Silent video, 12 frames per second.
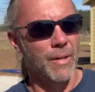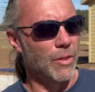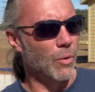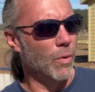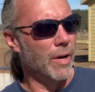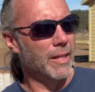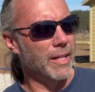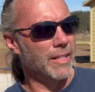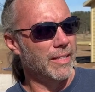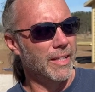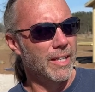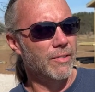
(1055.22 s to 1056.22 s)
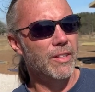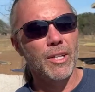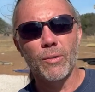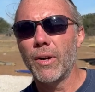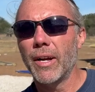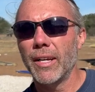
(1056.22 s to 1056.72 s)
the one that did everything
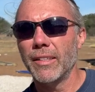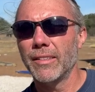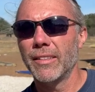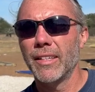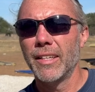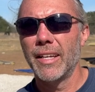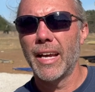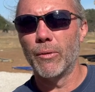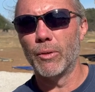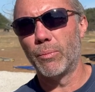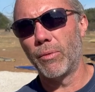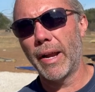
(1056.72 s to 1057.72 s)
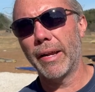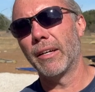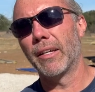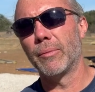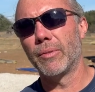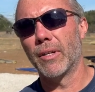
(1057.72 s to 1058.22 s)
right and was bragging
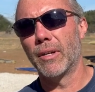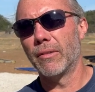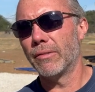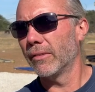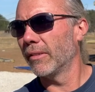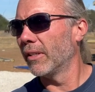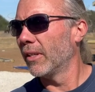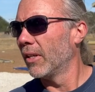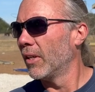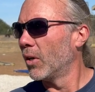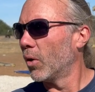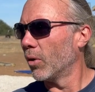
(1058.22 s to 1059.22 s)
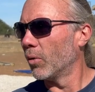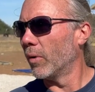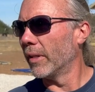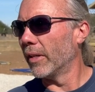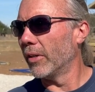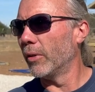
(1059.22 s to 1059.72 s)
on himself or the
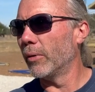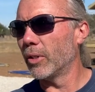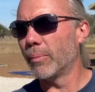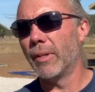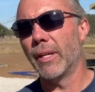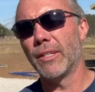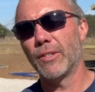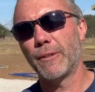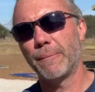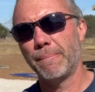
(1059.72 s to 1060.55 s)
one that knew his place?